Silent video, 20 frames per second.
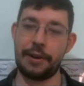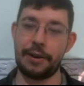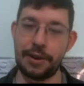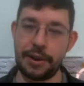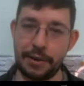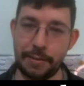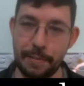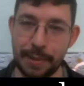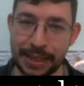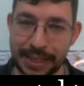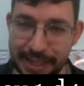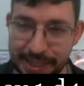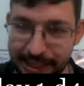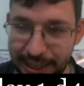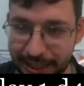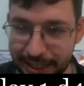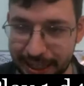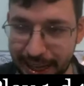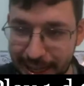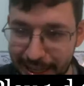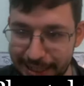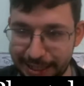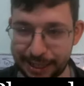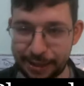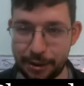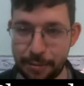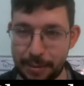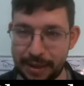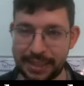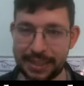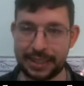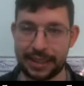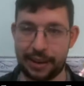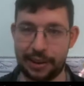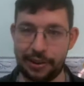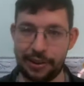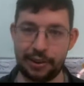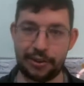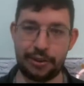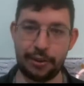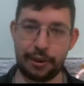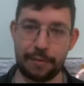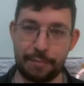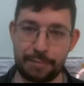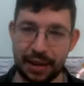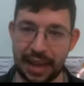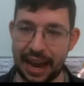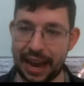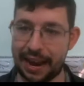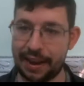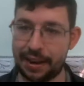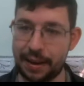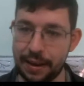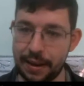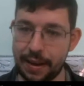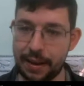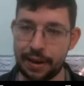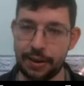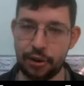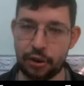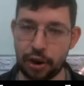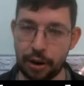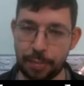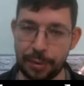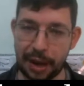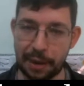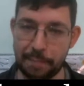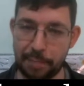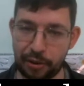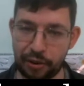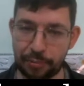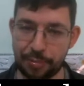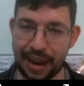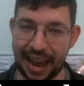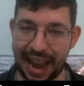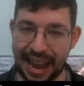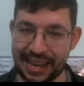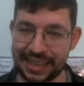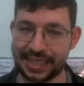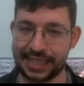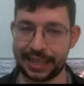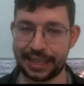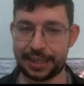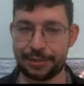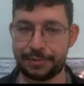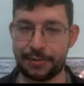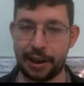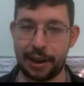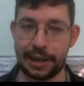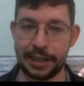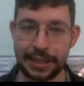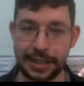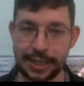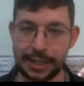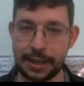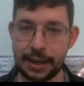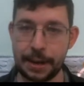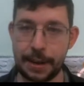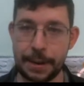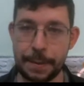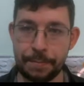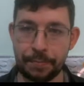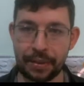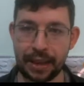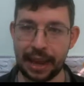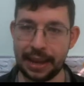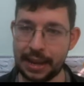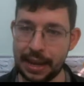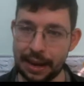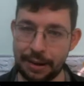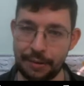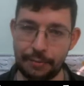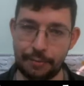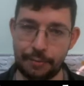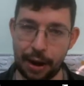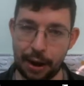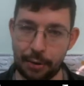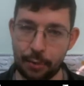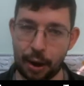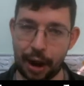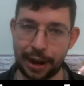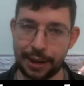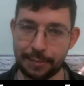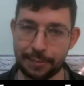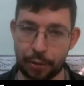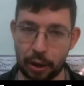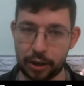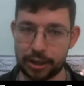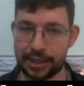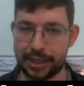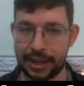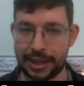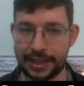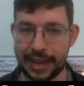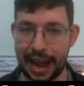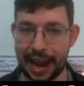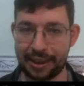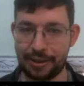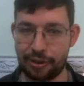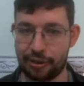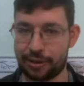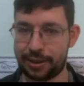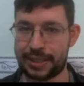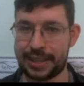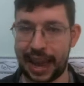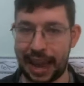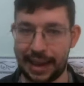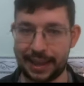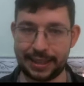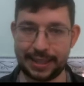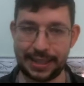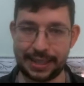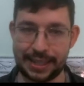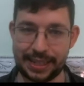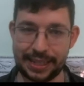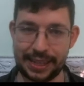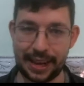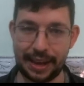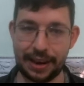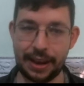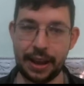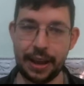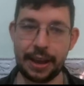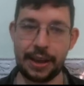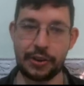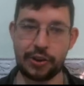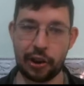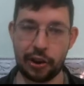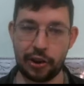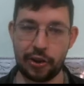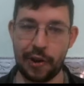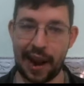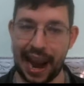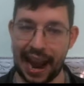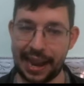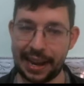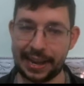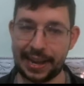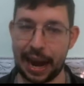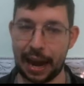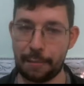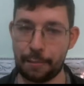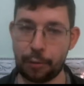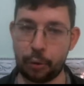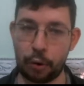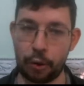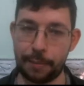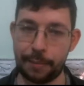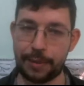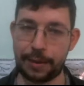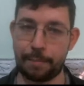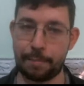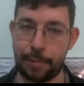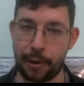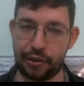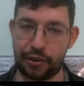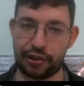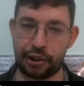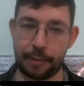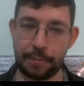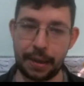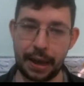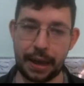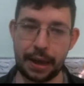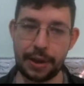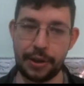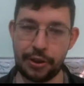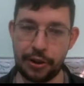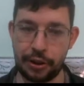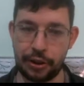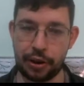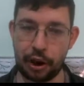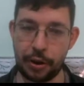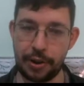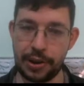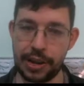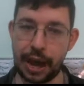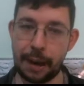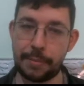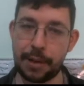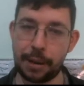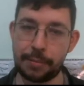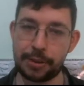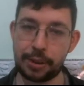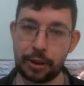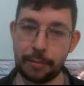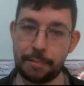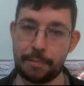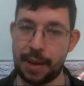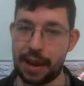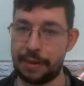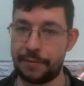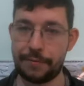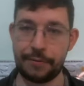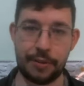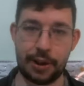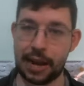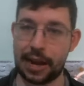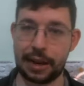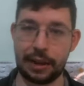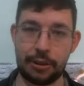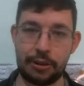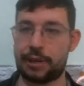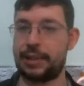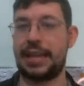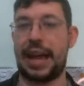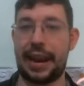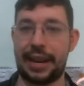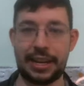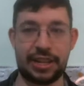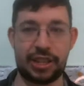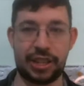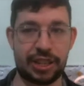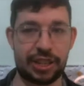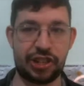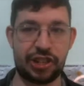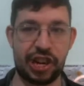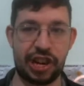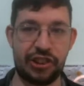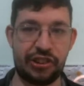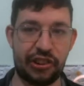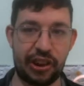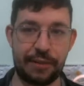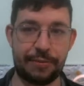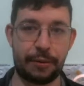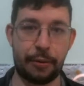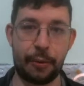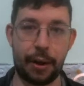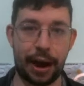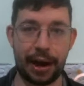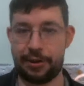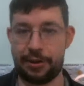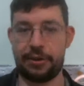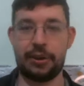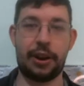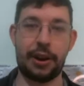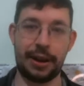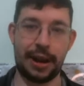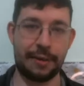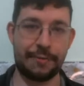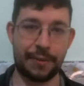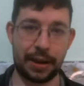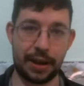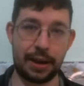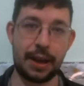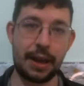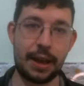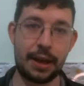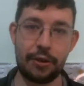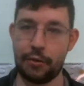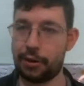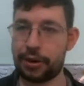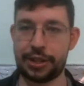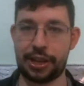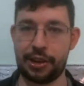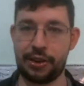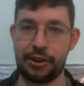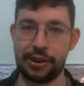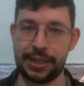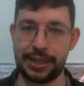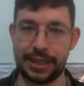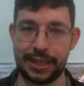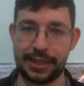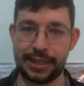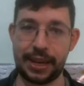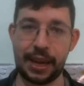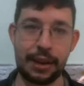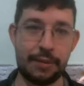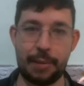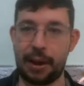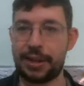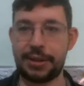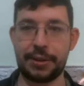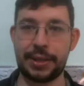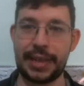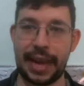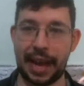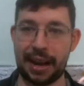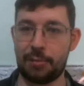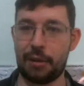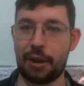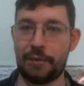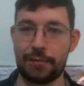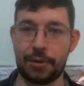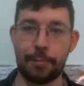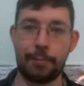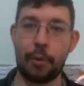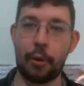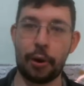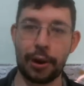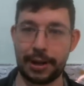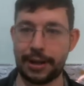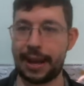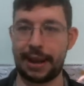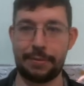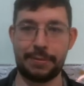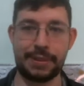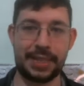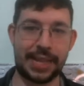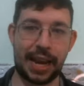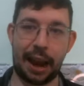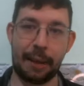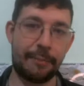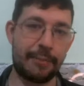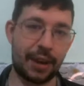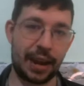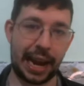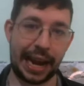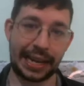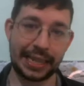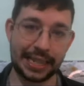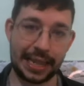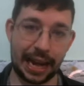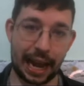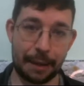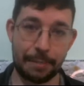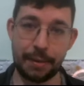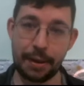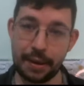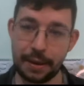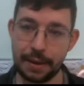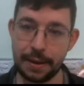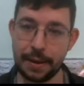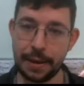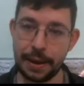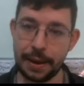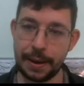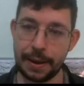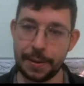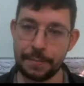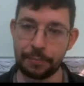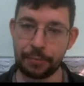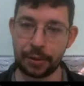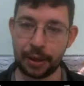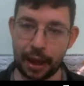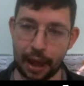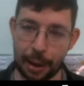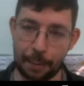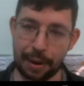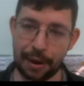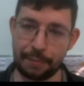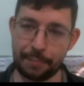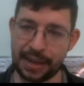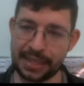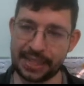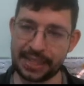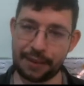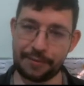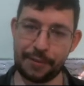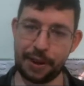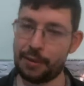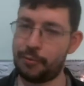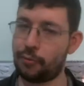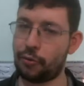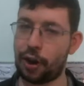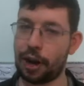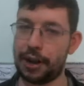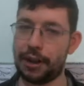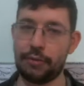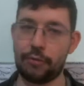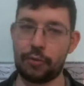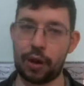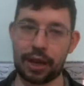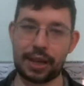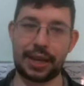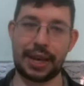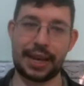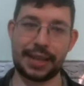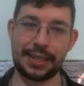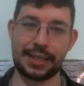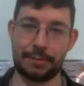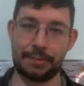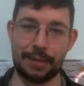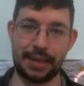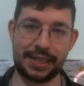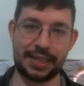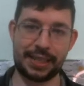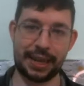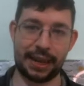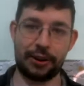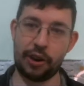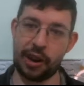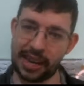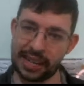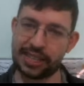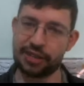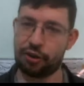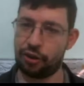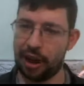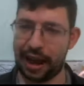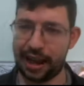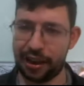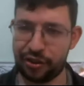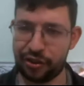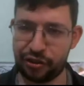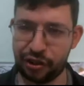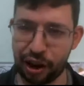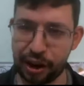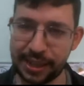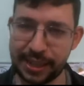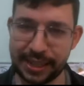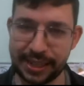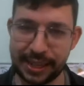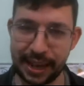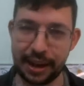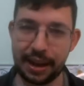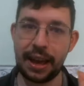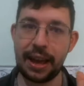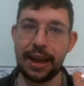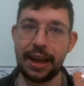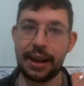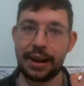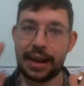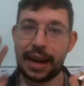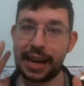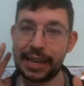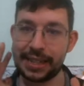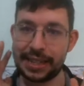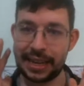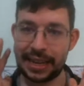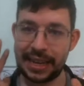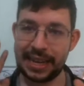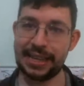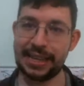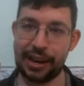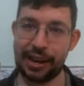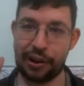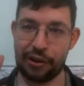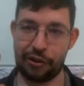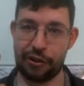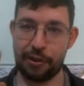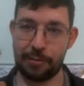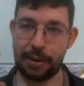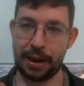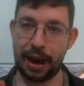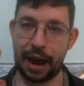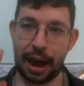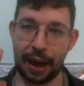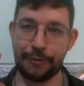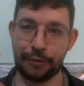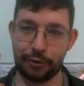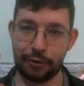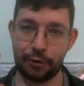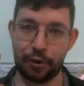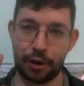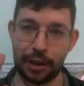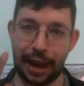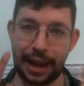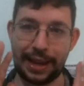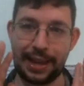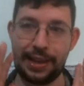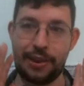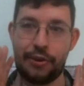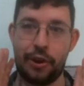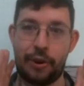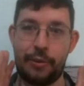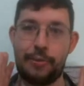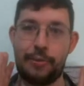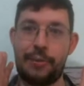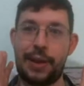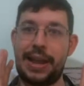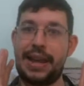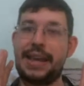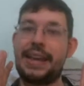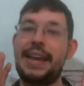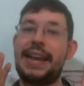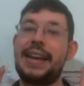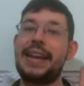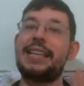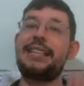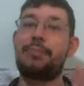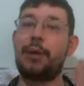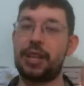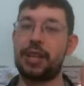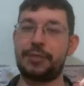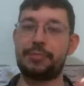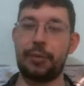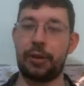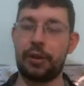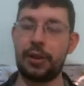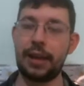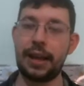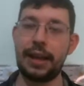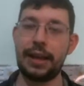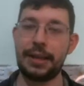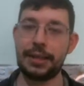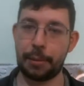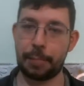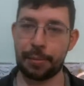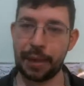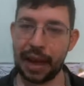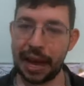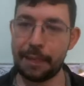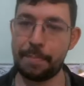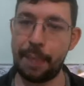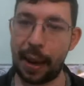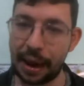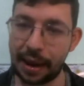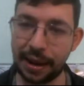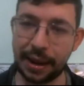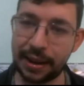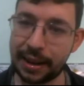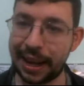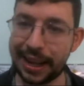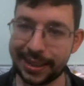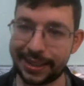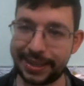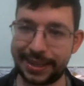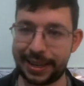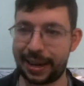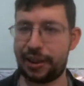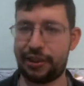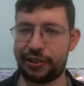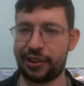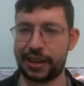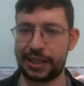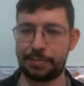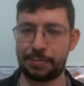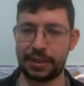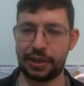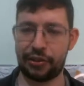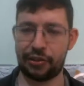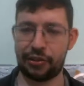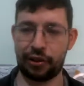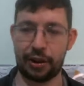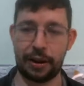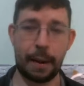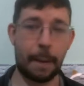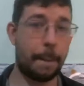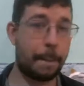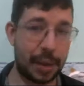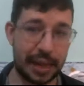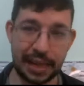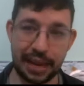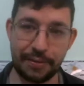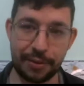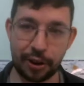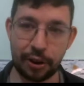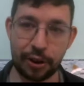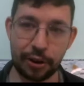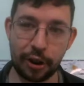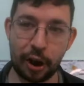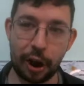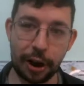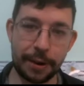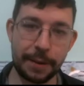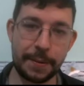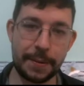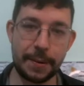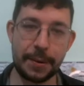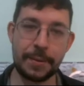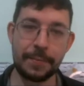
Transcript: You missed it, Carlsen. You missed it. You could have played bishop to a6 first, and then when white blocks the attack, you could take this and you anchor that pawn with the bishop. You go yum-yums on b3, and look at that. It's just GG for white. You got nothing. Your rooks are useless. You may as well take them off the board and get them set up for the next game. But after bc3, what Carlsen missed, and this is good. Like, it shows us that Carlsen is a human after all. Like, it is possible to play better than Carlsen in a chess position, believe it or not.